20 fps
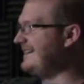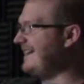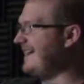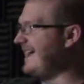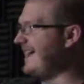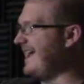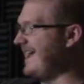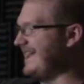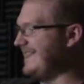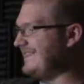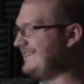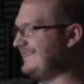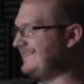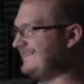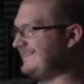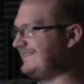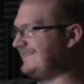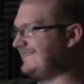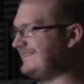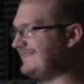and
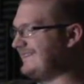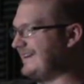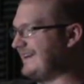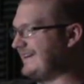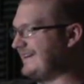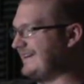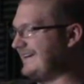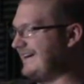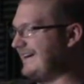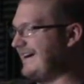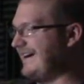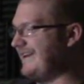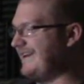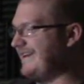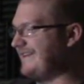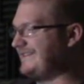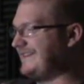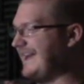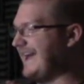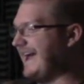like I,
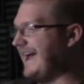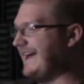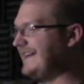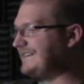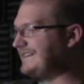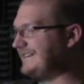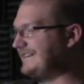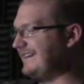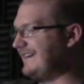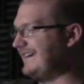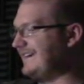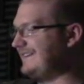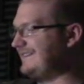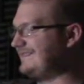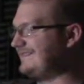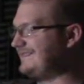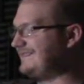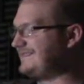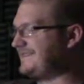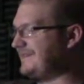to add to that
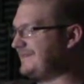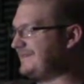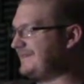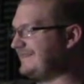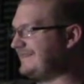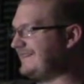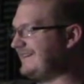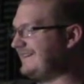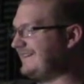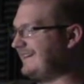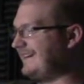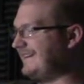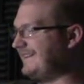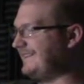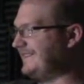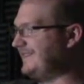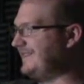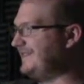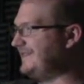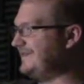something that i
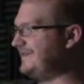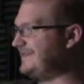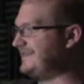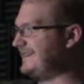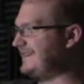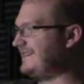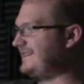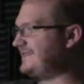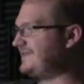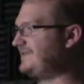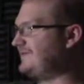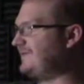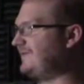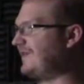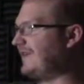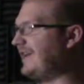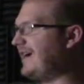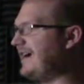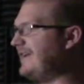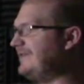love is that his
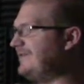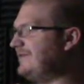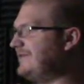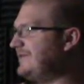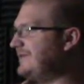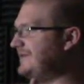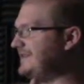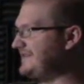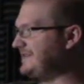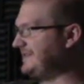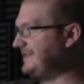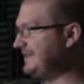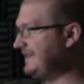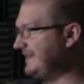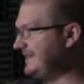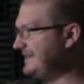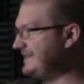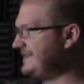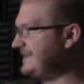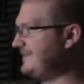for i don't know if it still
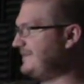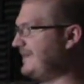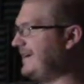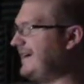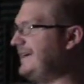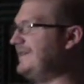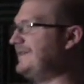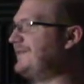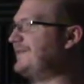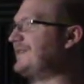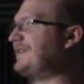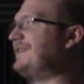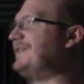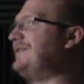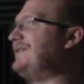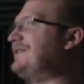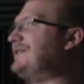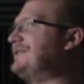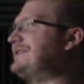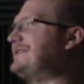is but i know for the
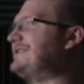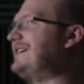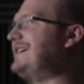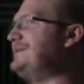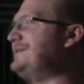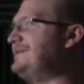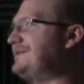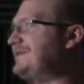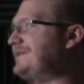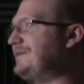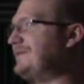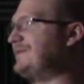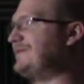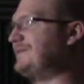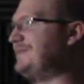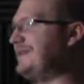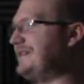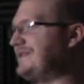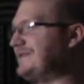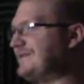longest time his twitter
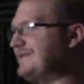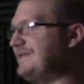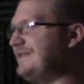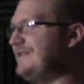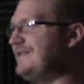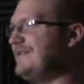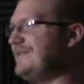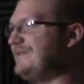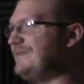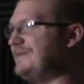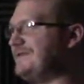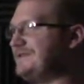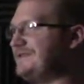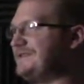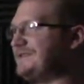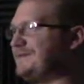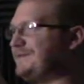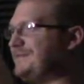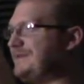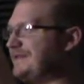picture was
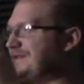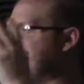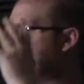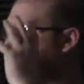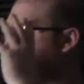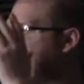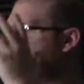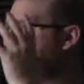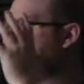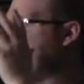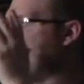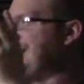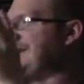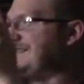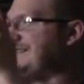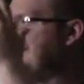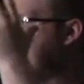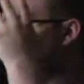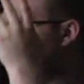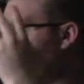just a picture of his face
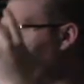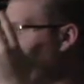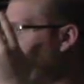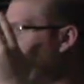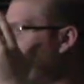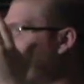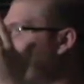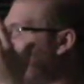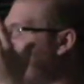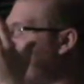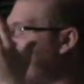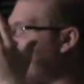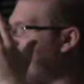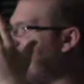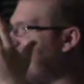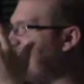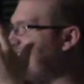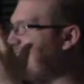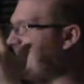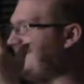in a ball pit
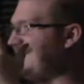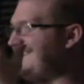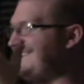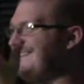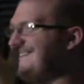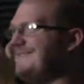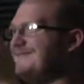mm-hmm.